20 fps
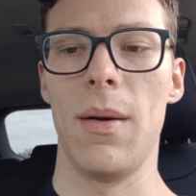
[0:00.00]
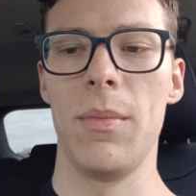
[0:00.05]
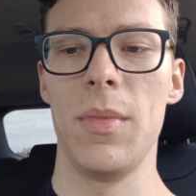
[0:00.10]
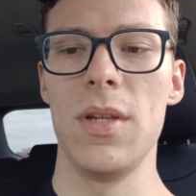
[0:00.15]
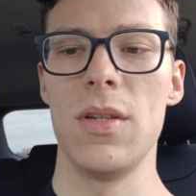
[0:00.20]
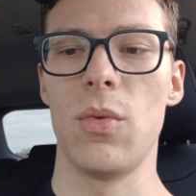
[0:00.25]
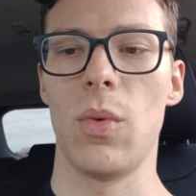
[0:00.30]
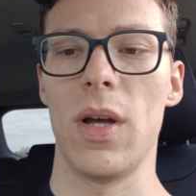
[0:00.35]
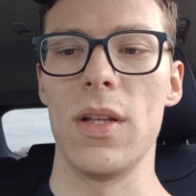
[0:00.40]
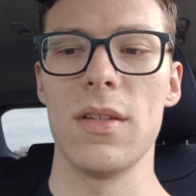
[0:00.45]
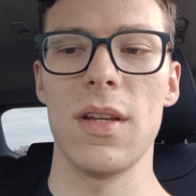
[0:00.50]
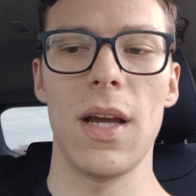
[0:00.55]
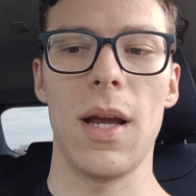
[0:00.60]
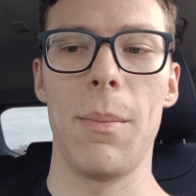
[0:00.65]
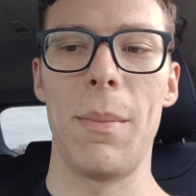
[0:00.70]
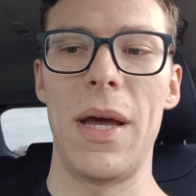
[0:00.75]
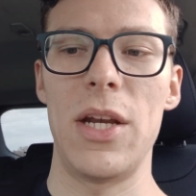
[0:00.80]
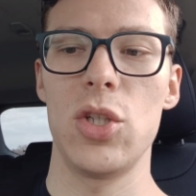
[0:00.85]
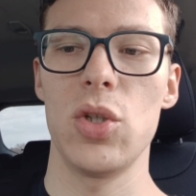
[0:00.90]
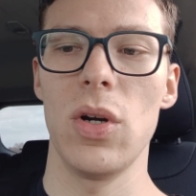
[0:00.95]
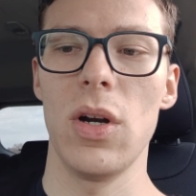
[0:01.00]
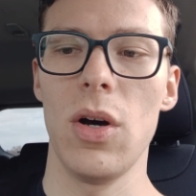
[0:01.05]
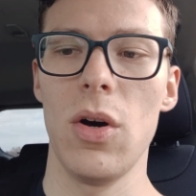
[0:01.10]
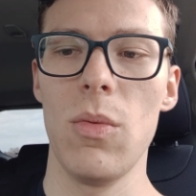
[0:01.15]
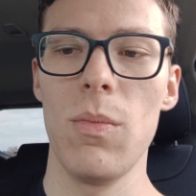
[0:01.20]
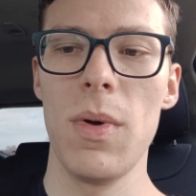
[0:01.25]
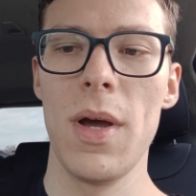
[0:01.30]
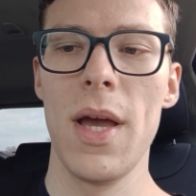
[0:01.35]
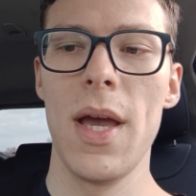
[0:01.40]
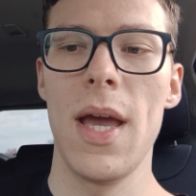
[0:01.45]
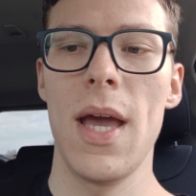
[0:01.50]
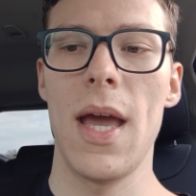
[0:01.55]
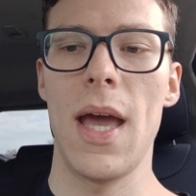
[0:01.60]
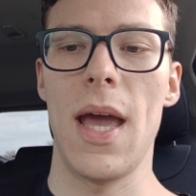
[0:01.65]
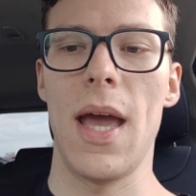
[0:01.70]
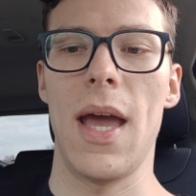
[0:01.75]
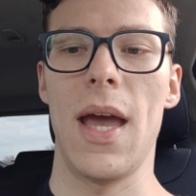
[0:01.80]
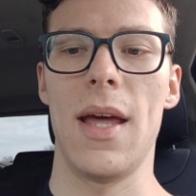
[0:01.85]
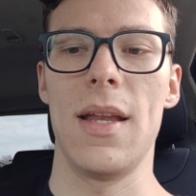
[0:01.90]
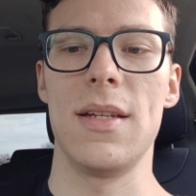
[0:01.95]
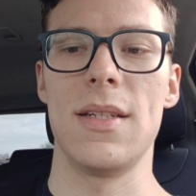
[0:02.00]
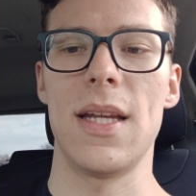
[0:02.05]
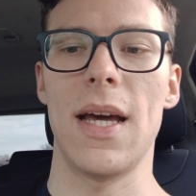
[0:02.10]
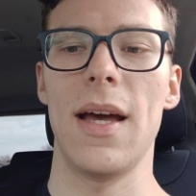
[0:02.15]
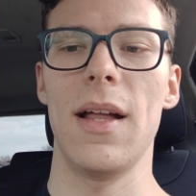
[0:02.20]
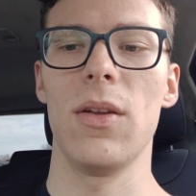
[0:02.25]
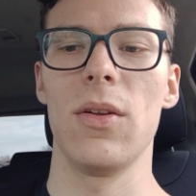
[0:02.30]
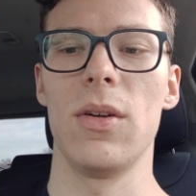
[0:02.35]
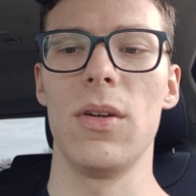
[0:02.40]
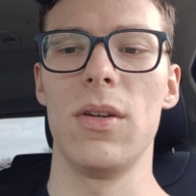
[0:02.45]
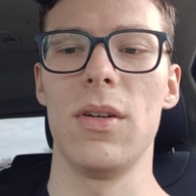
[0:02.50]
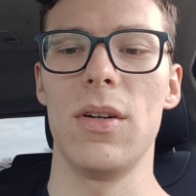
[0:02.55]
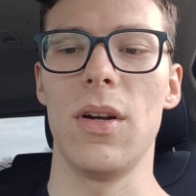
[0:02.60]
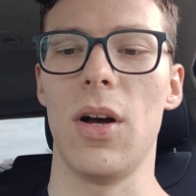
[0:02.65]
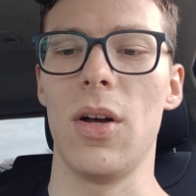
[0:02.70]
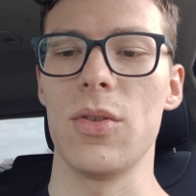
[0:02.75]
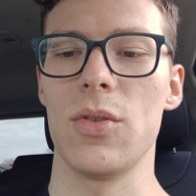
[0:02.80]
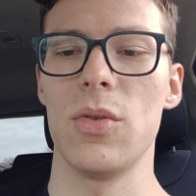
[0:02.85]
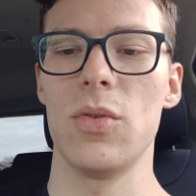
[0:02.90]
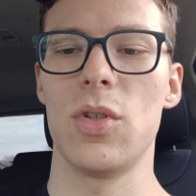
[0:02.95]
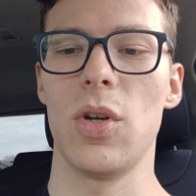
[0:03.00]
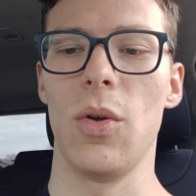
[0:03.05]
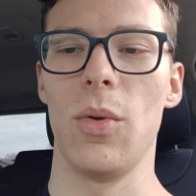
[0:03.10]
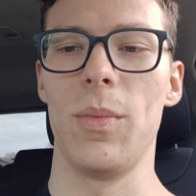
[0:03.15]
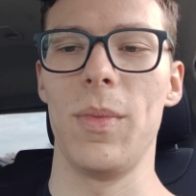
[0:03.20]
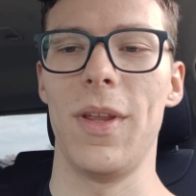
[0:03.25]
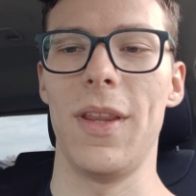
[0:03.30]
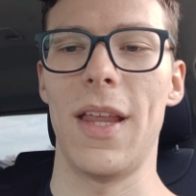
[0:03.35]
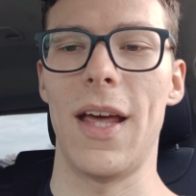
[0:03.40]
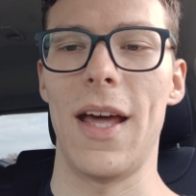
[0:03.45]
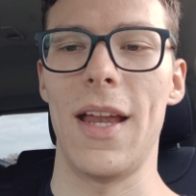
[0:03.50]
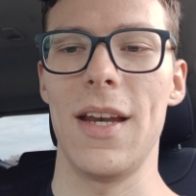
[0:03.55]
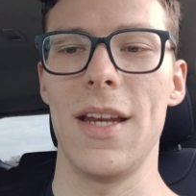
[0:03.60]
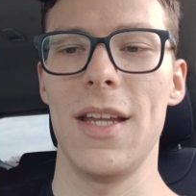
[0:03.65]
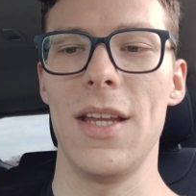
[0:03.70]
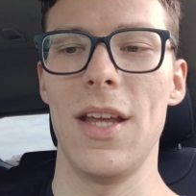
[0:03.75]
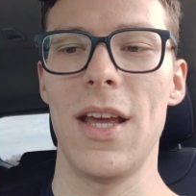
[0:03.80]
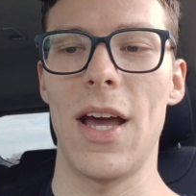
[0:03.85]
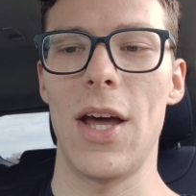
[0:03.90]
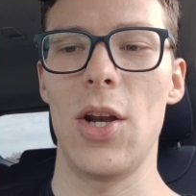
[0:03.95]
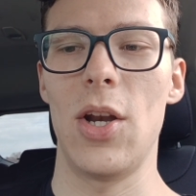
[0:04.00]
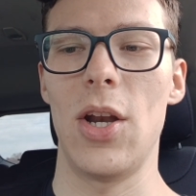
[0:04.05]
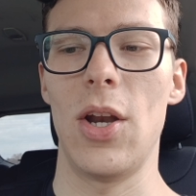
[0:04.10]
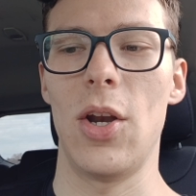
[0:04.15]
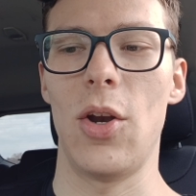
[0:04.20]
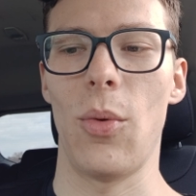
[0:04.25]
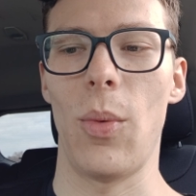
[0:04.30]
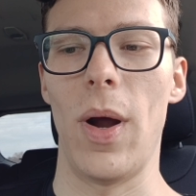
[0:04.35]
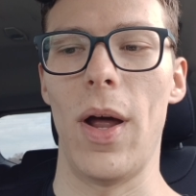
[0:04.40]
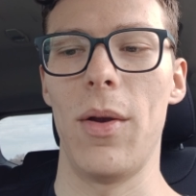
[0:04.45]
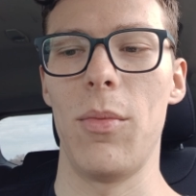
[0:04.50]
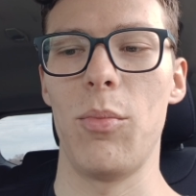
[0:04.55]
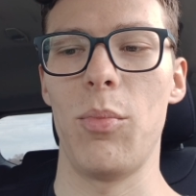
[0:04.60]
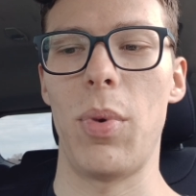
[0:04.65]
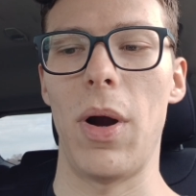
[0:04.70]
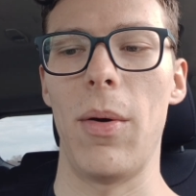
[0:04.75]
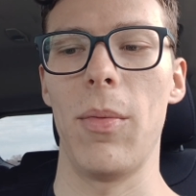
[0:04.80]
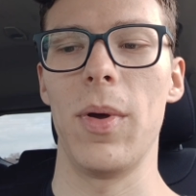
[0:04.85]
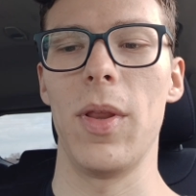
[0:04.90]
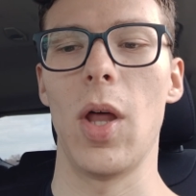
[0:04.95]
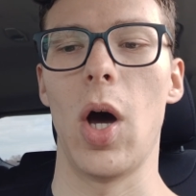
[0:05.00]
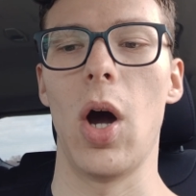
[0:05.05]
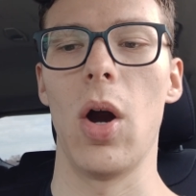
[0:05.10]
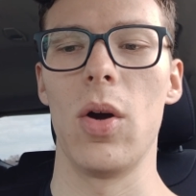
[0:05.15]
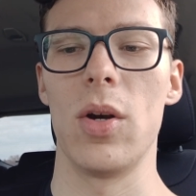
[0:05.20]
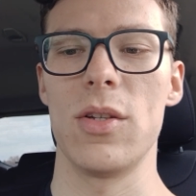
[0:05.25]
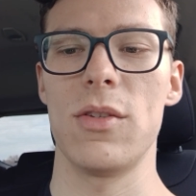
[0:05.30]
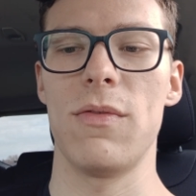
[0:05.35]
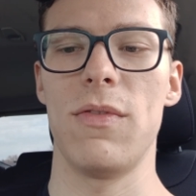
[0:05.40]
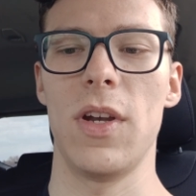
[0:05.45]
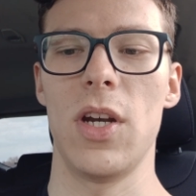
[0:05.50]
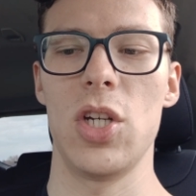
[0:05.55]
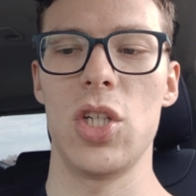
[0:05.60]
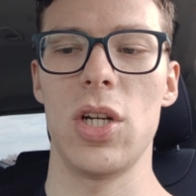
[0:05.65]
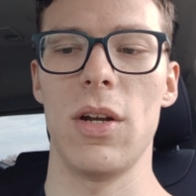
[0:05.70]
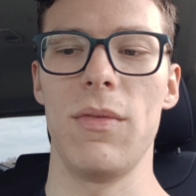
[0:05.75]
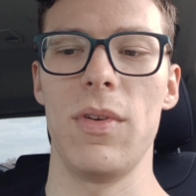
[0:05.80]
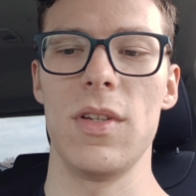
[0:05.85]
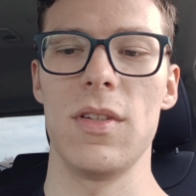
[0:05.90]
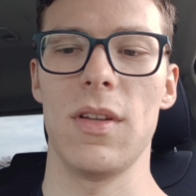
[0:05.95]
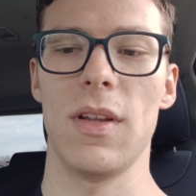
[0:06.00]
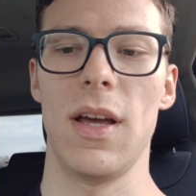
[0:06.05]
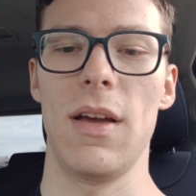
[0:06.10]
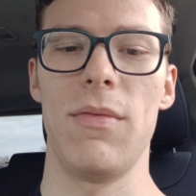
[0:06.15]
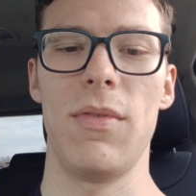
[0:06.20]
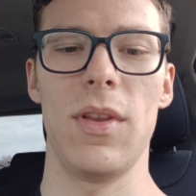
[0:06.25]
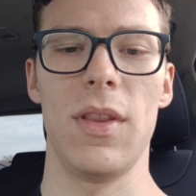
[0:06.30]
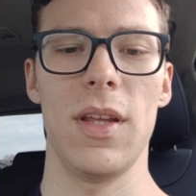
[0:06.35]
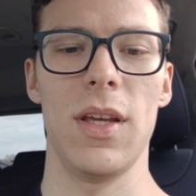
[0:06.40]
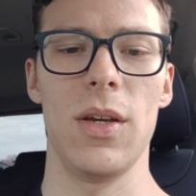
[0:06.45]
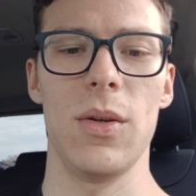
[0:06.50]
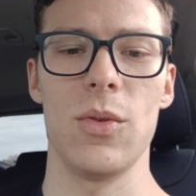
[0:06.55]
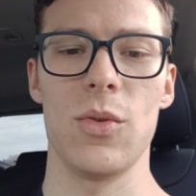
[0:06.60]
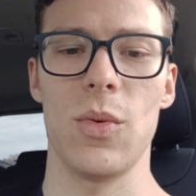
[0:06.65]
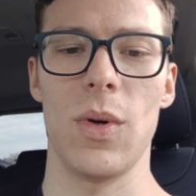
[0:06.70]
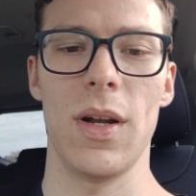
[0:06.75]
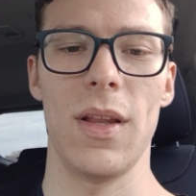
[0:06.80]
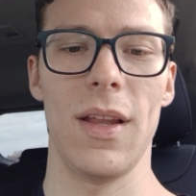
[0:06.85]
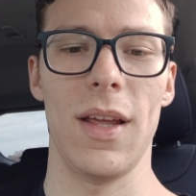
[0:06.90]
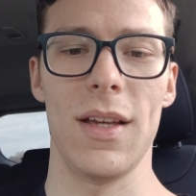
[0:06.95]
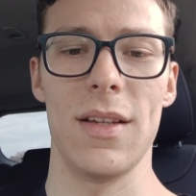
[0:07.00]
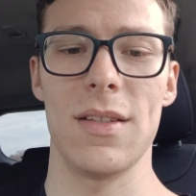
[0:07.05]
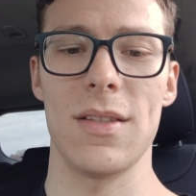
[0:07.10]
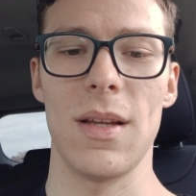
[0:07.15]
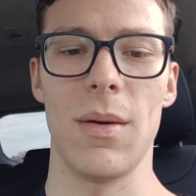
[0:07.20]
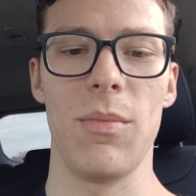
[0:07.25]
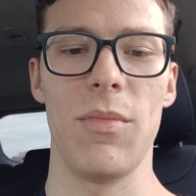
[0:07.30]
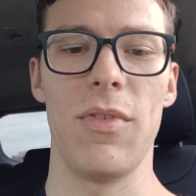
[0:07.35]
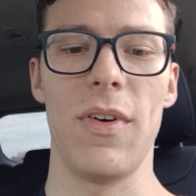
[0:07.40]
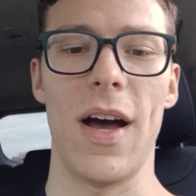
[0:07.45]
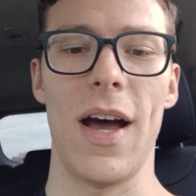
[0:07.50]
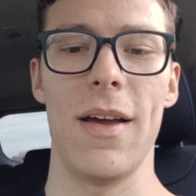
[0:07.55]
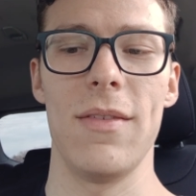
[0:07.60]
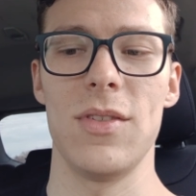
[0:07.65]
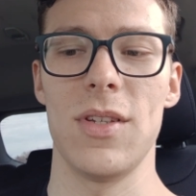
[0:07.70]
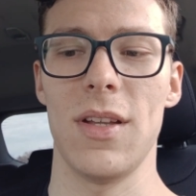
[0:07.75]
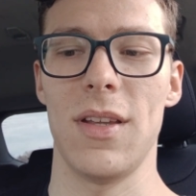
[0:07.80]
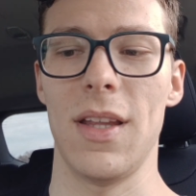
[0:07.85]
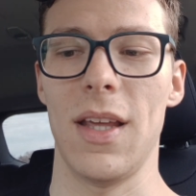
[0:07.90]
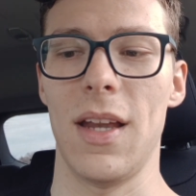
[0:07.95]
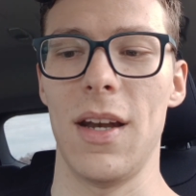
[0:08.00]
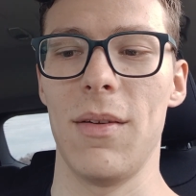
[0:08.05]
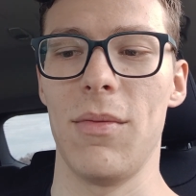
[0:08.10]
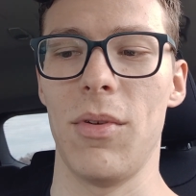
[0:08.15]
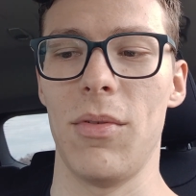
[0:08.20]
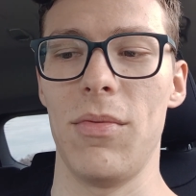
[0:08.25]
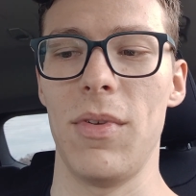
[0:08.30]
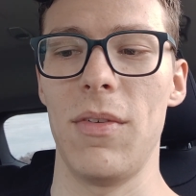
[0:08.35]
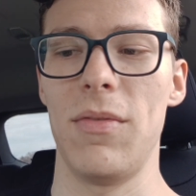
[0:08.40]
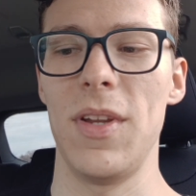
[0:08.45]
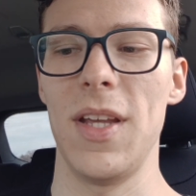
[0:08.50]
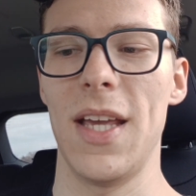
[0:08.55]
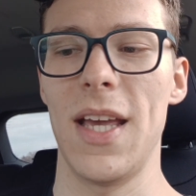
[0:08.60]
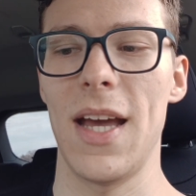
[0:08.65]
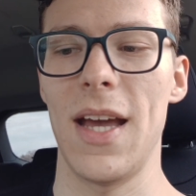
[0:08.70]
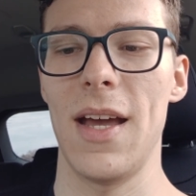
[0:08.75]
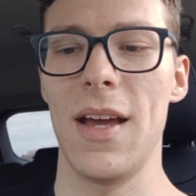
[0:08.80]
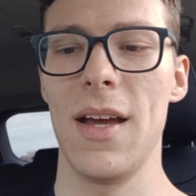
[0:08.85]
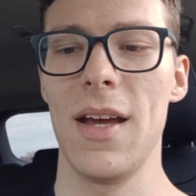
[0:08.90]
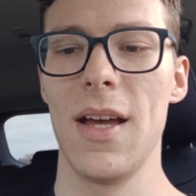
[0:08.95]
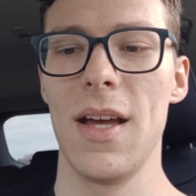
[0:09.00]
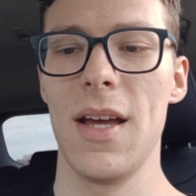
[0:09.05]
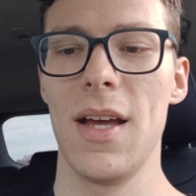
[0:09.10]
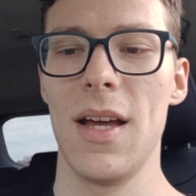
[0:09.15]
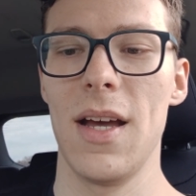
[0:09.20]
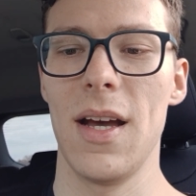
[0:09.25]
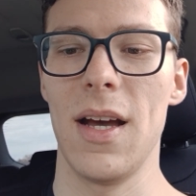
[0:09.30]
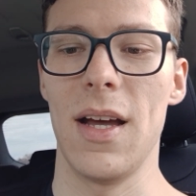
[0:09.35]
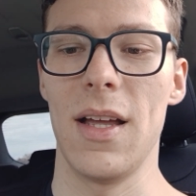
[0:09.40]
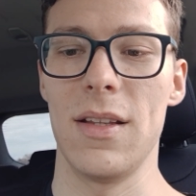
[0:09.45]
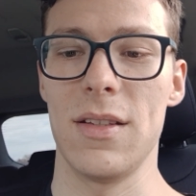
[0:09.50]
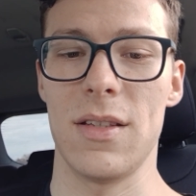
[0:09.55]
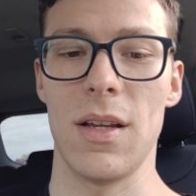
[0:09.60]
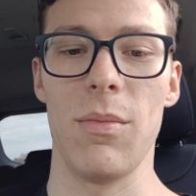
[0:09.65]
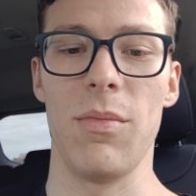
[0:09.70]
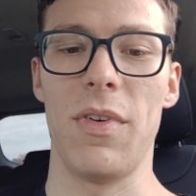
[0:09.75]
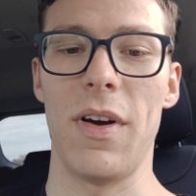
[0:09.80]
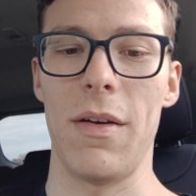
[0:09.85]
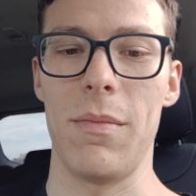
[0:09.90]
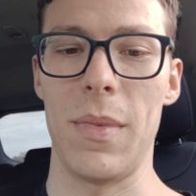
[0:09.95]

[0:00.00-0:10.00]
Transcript: He runs like a metronome, and Tyler also told me that he had to run probably the hardest finish of his life. I think he was running like sub 5s at the end of a 50K, sub 5